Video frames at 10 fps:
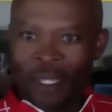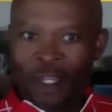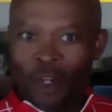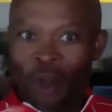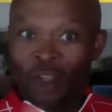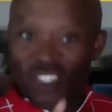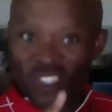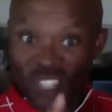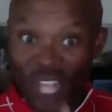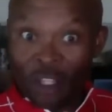You know,
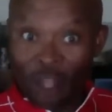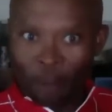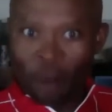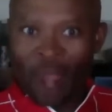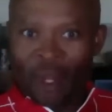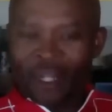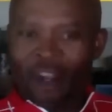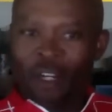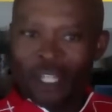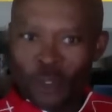sell your product
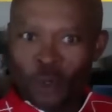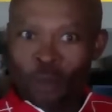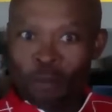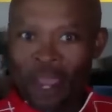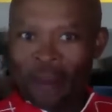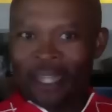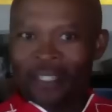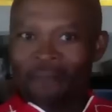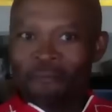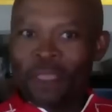on its own
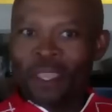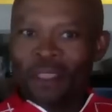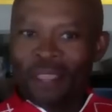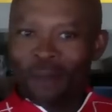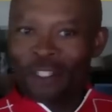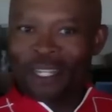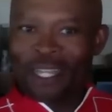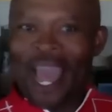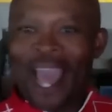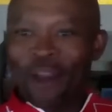merit. There was a
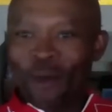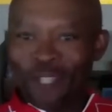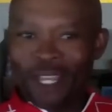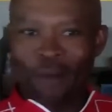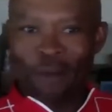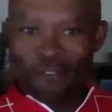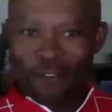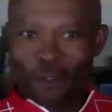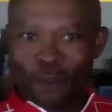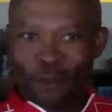guy who did a
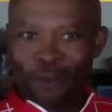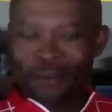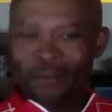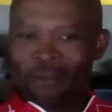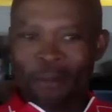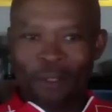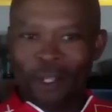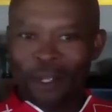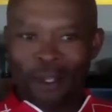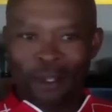review
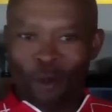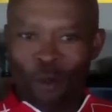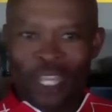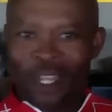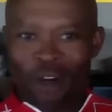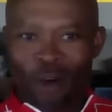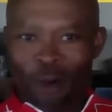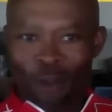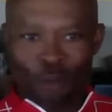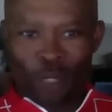maybe uh, a week ago. I
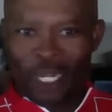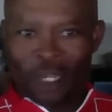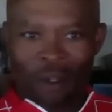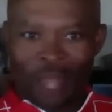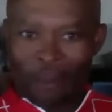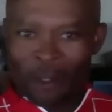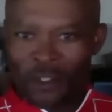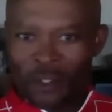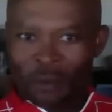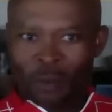was reading on La
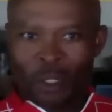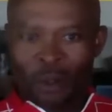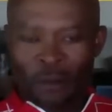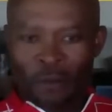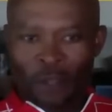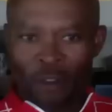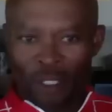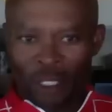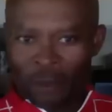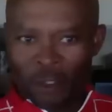Passione, one of the reviews. I was
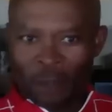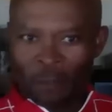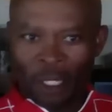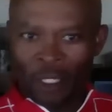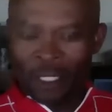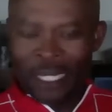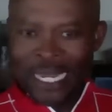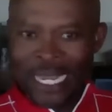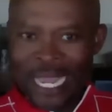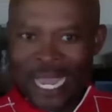looking up something,
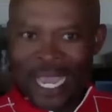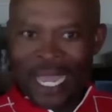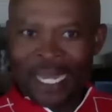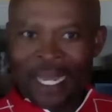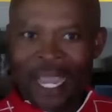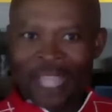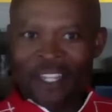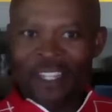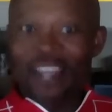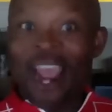and his
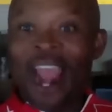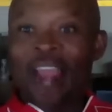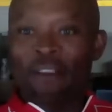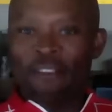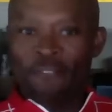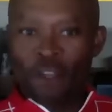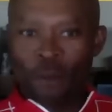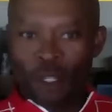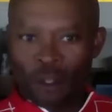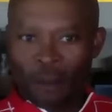entire review
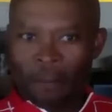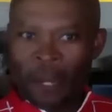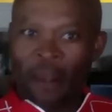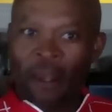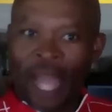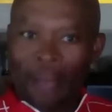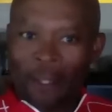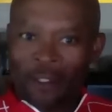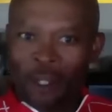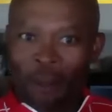was comparing La
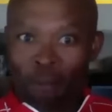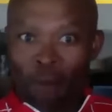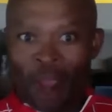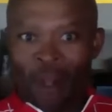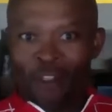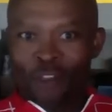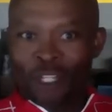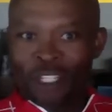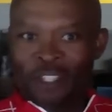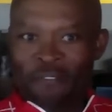Passione products to
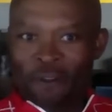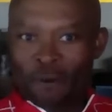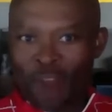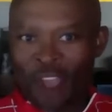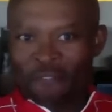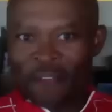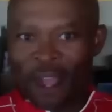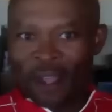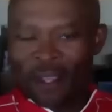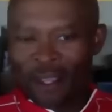the different
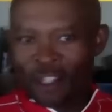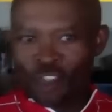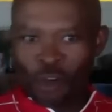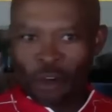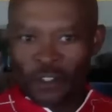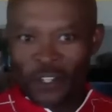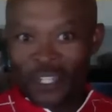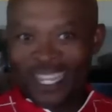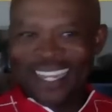Rapha jerseys.